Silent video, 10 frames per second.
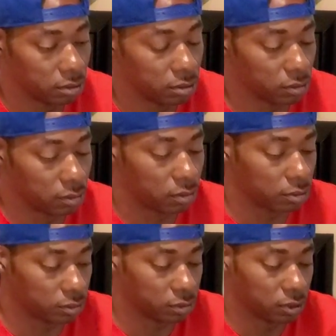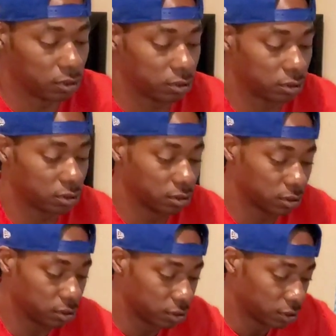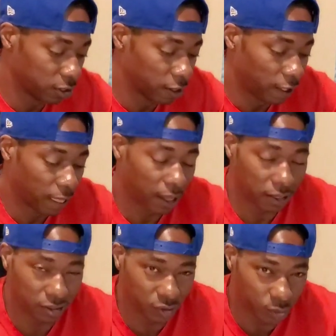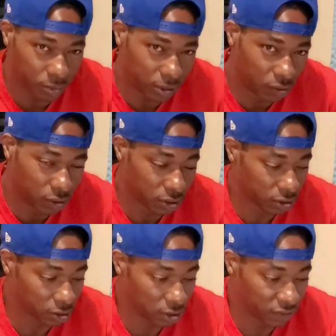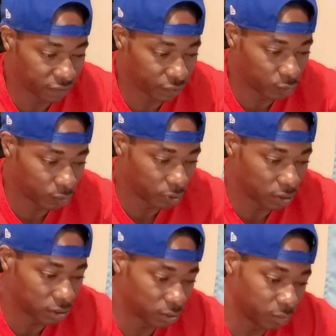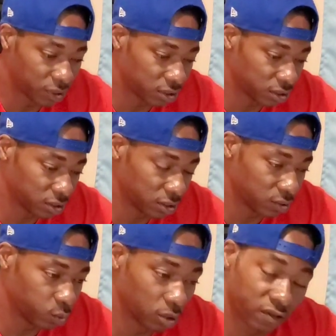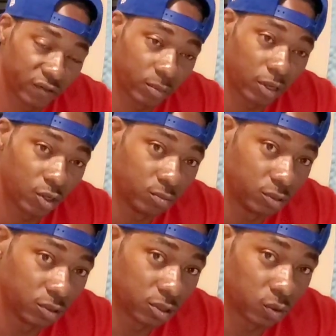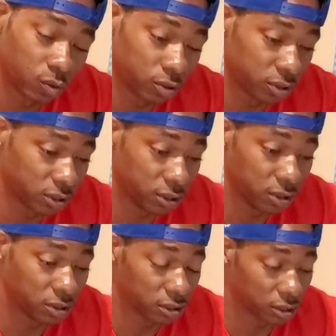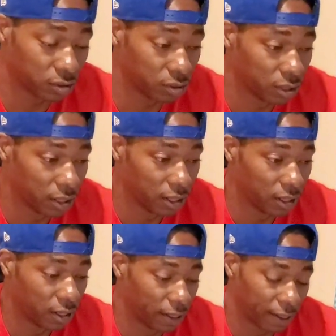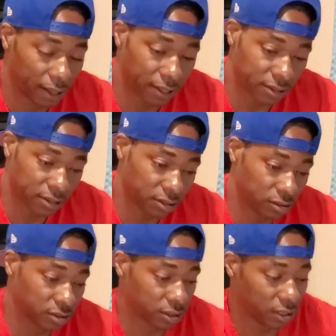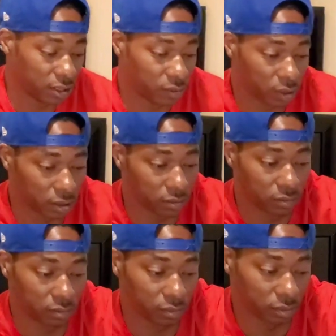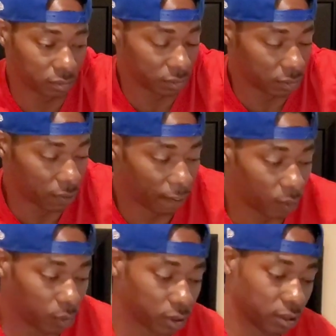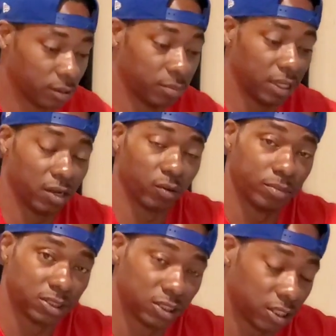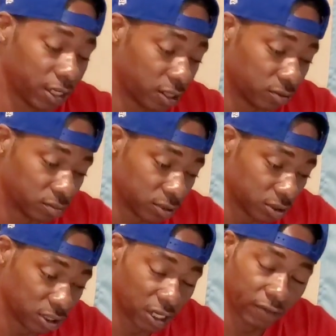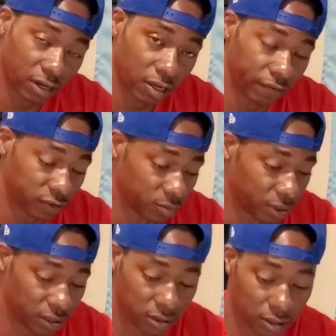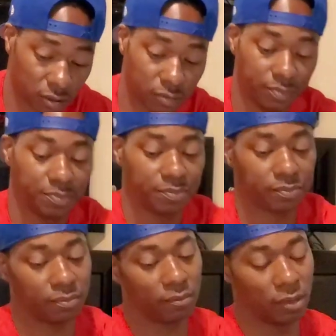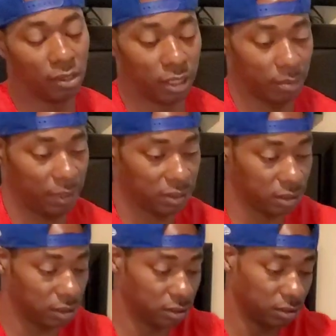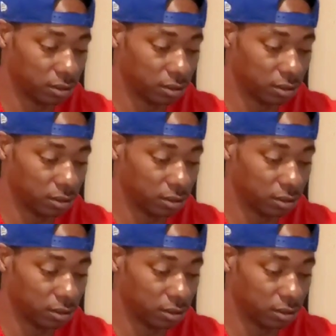So do this. I usually be doing this in the living room, but the missus is working from home during the quarantine, so got this little thing where I can work in the bedroom and chill out, so she can have our office space. So, okay, back to